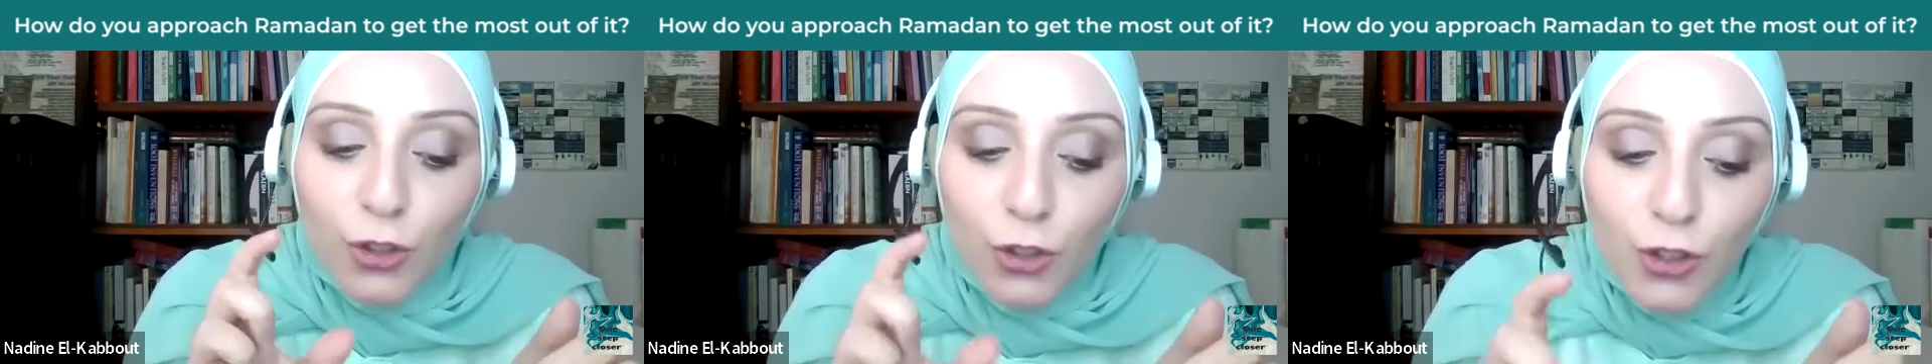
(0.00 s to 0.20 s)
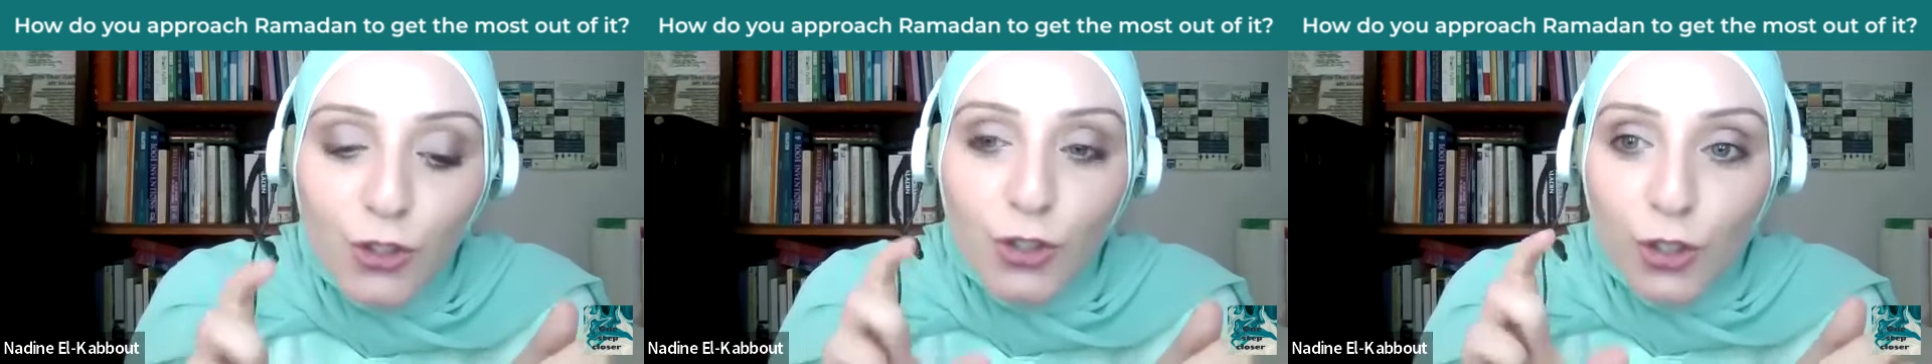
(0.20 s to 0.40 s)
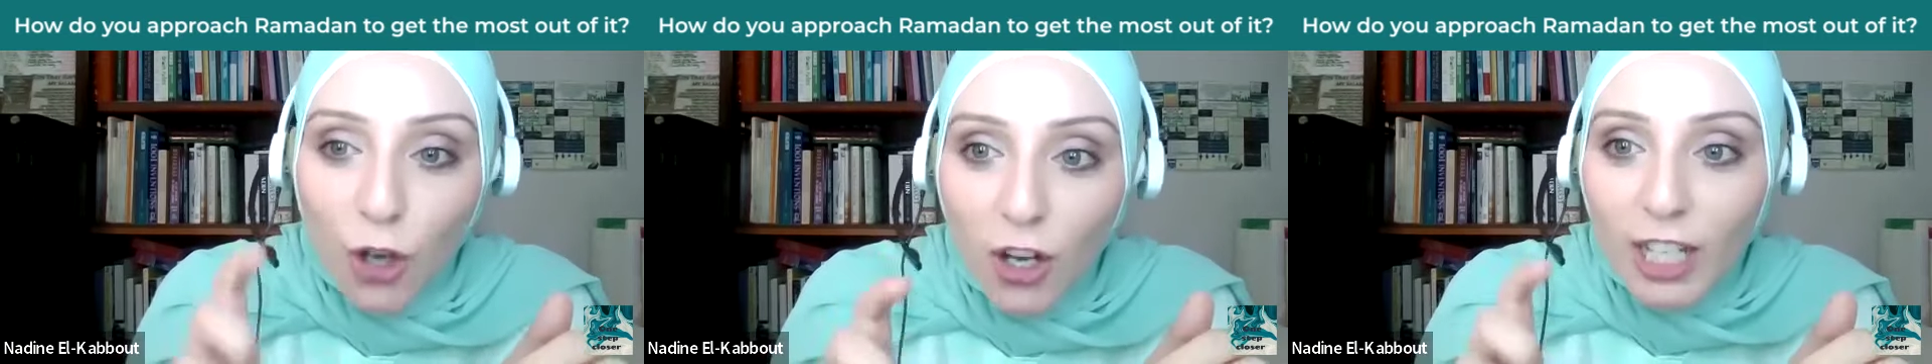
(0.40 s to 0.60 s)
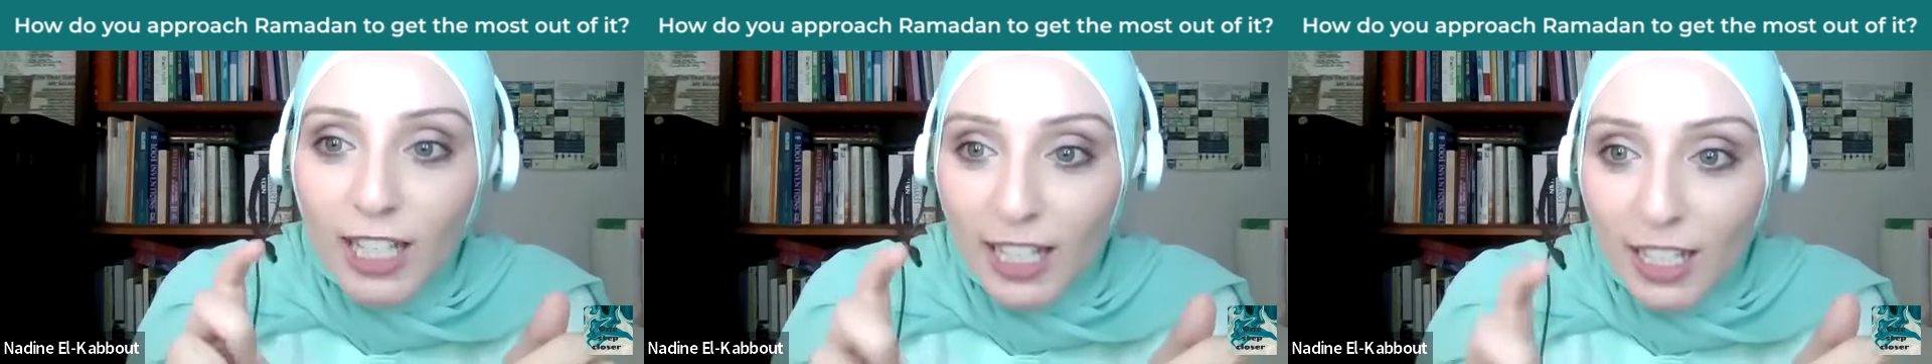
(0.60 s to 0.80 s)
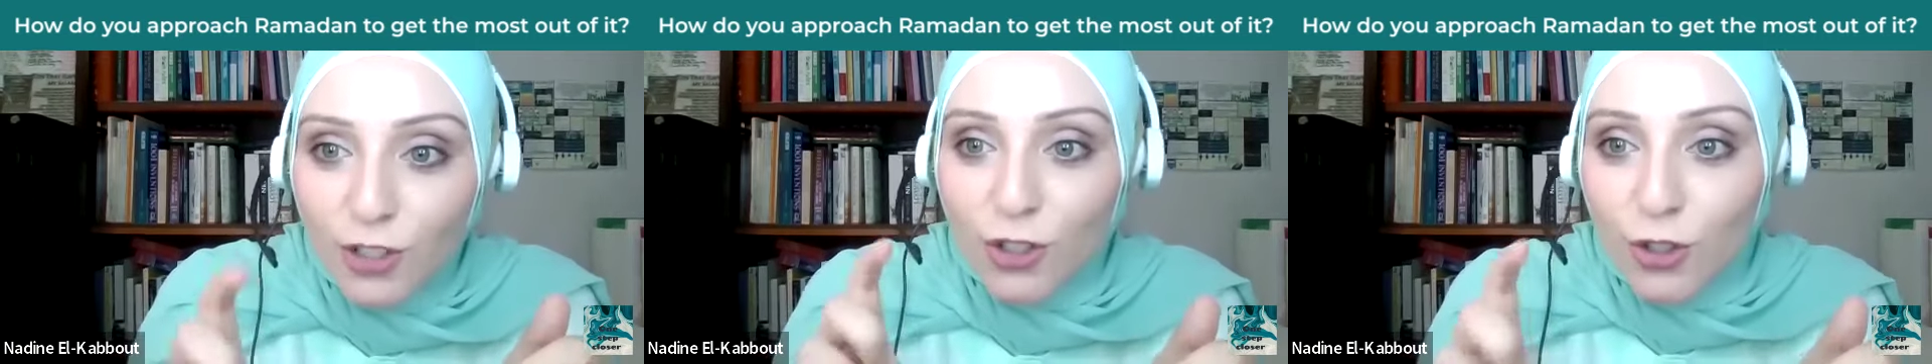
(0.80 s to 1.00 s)
you do
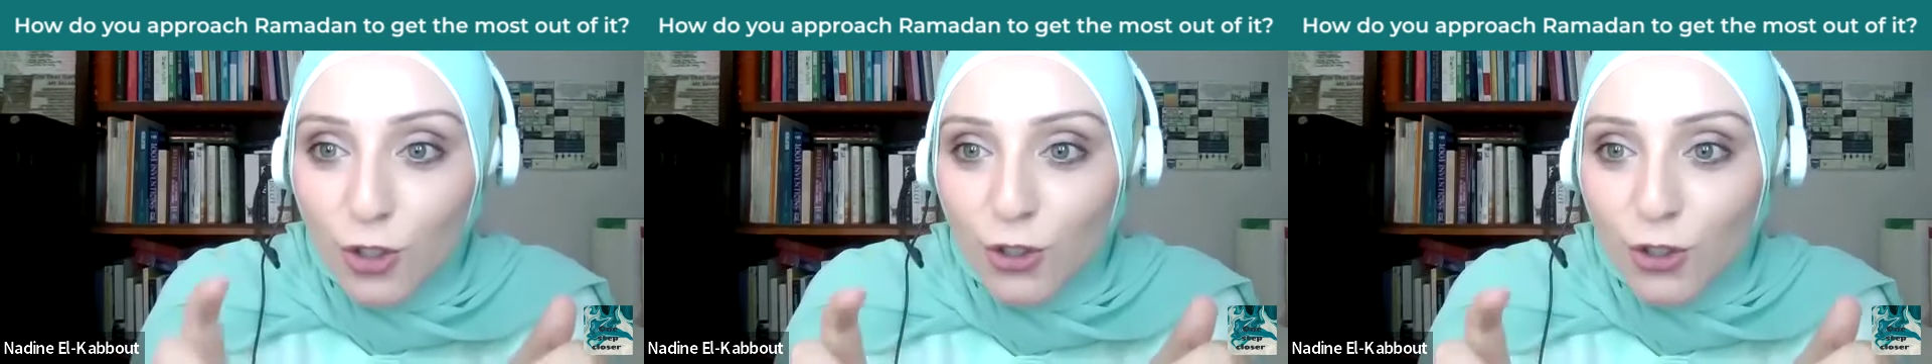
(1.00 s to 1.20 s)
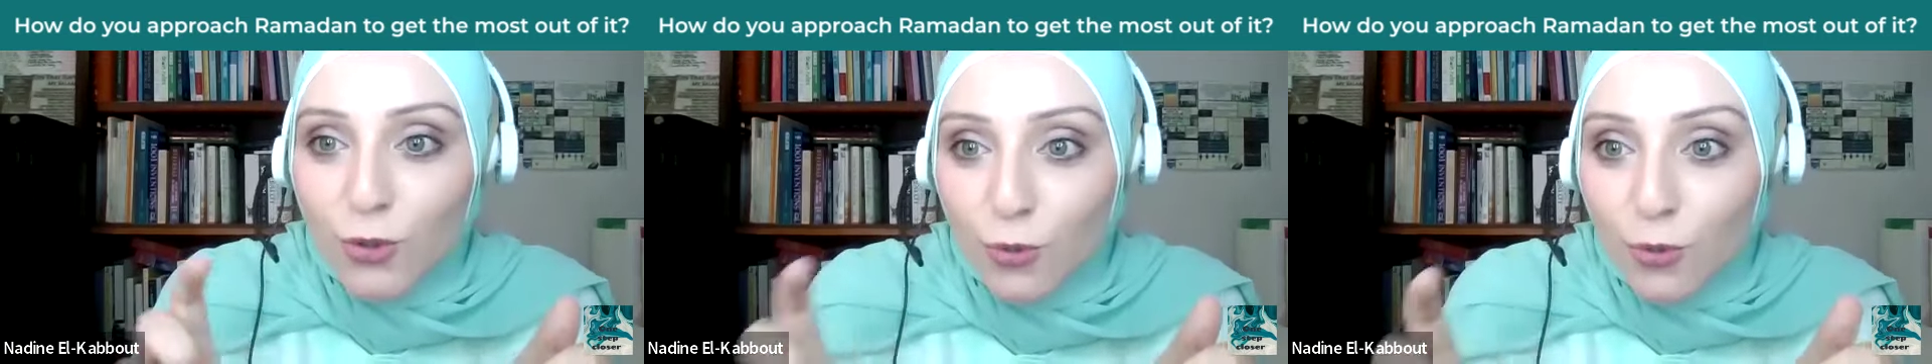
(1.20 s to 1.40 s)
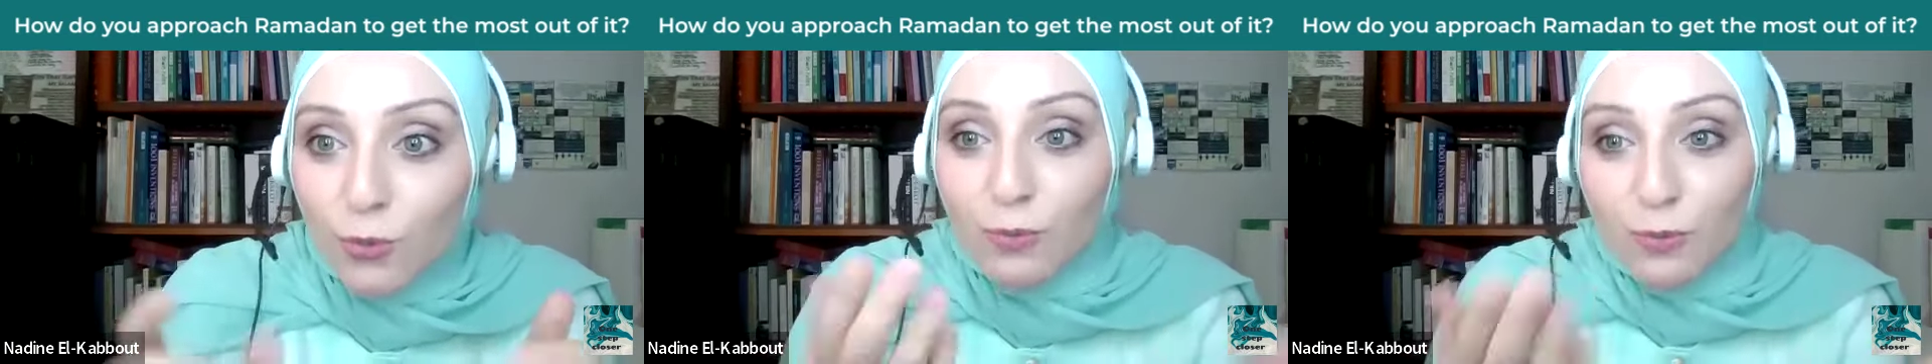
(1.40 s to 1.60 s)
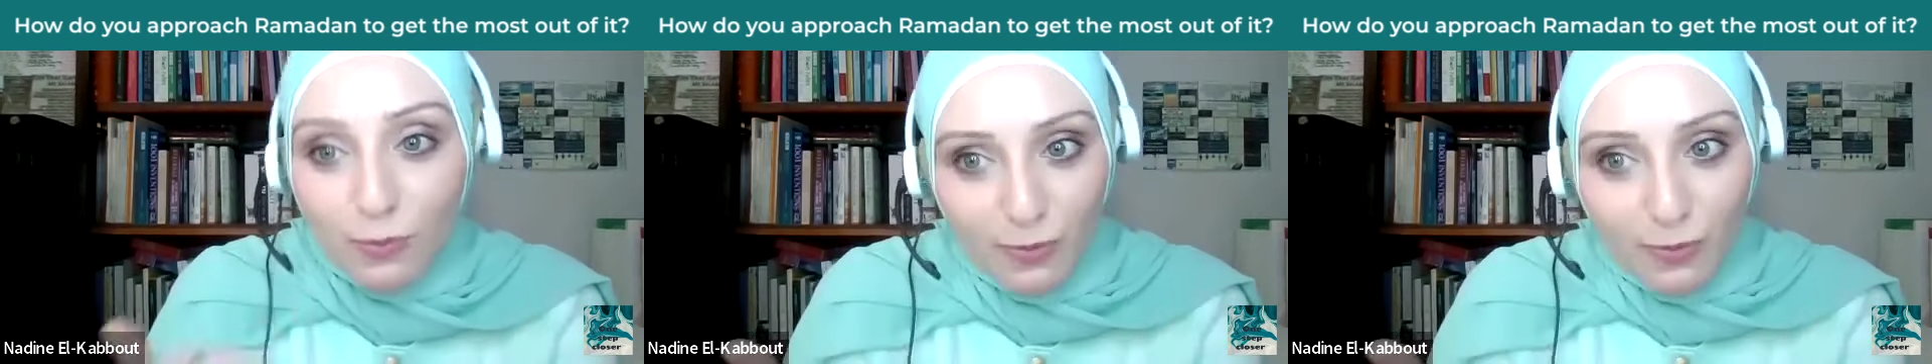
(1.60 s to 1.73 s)
not get to do,